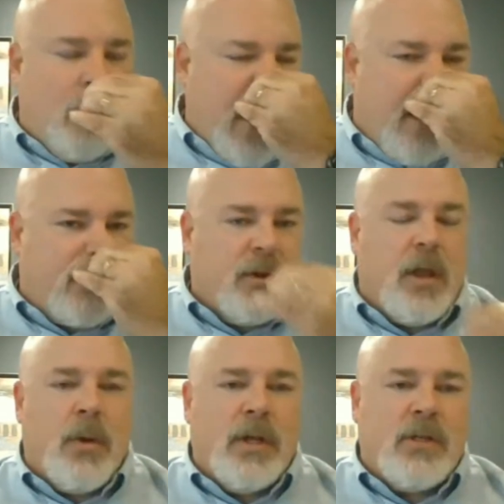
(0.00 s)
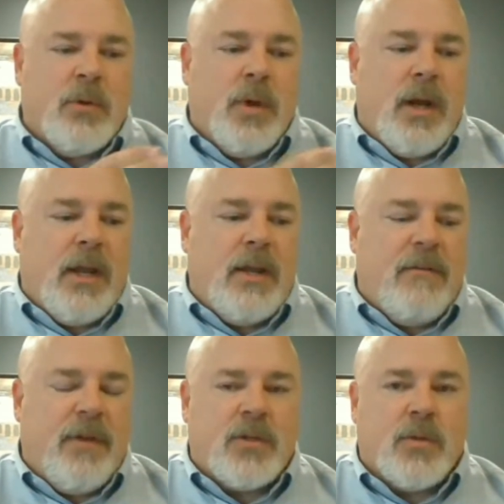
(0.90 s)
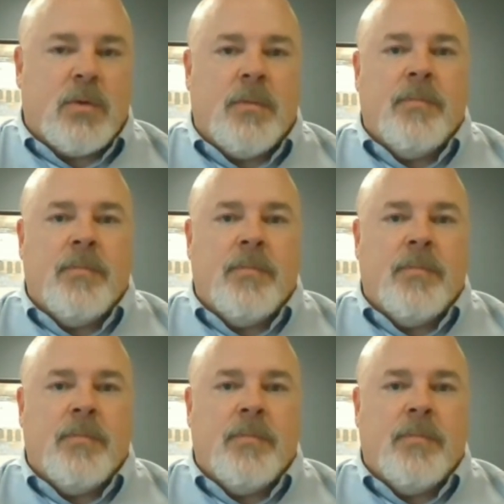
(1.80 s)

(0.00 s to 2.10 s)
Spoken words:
We have to loan it to an individual.